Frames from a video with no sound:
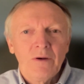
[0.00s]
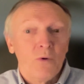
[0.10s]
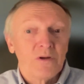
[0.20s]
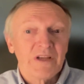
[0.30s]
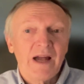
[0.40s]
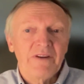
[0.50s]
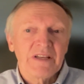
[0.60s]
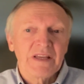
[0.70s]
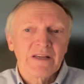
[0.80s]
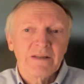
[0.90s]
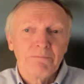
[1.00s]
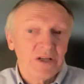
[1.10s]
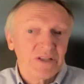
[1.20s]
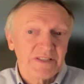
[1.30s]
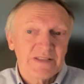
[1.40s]
All the governing
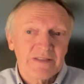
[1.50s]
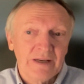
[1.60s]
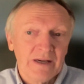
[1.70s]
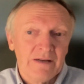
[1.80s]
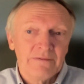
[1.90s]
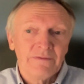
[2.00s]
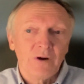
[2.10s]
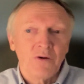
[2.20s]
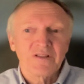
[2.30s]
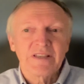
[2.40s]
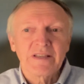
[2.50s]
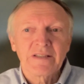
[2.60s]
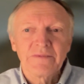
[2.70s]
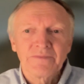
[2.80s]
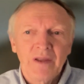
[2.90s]
bodies are focusing
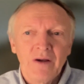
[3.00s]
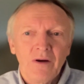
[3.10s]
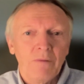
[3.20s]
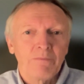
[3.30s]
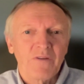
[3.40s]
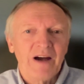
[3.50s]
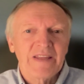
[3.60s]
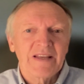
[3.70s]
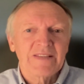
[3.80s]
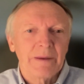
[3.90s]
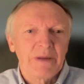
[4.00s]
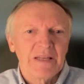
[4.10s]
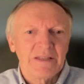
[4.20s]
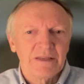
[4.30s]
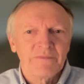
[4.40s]
on providing
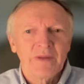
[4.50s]
stability,